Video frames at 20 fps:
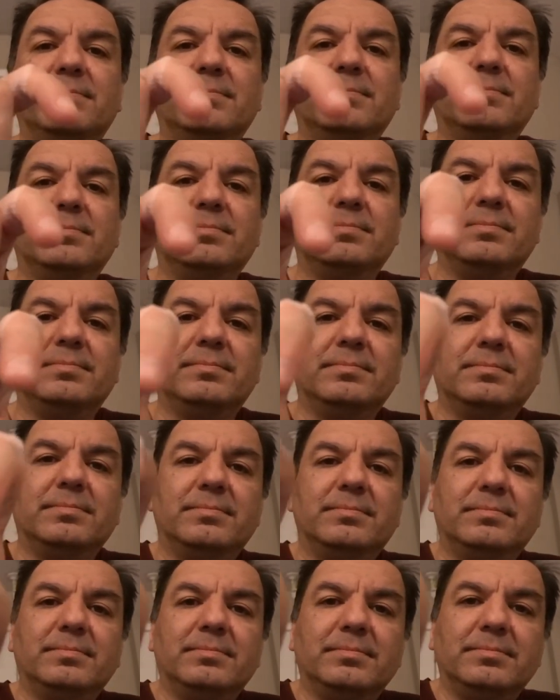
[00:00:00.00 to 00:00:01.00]

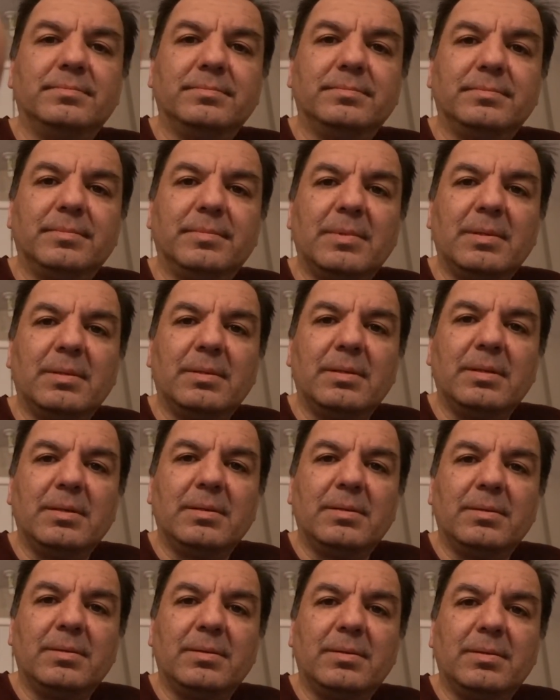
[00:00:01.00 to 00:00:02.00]

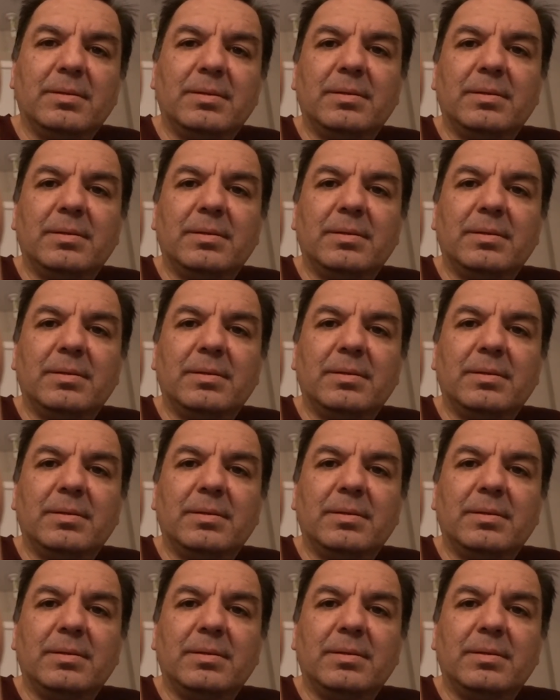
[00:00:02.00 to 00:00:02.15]
(no one is talking)